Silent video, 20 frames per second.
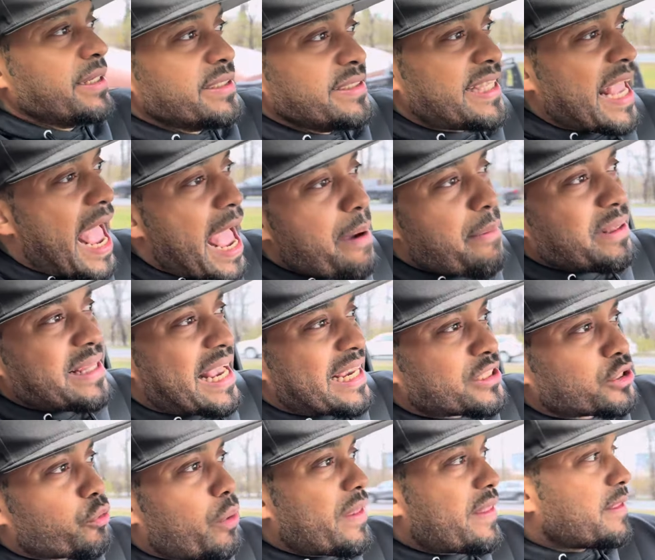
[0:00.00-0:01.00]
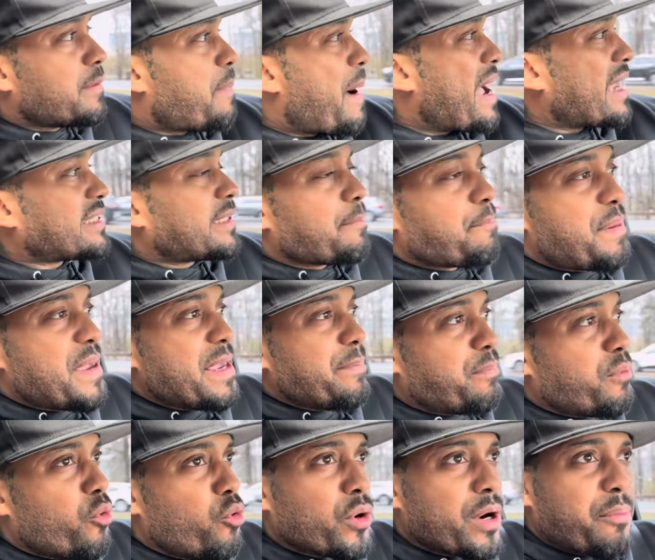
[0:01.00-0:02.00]
damn it, that's the way that the boxing
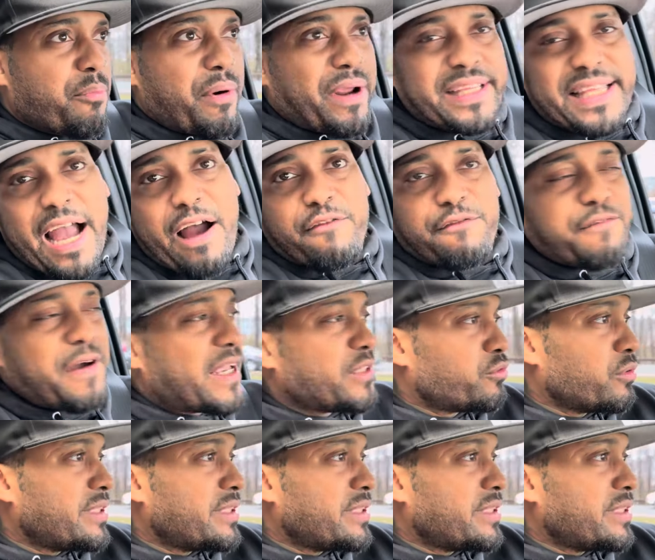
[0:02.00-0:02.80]
people want to break down fights.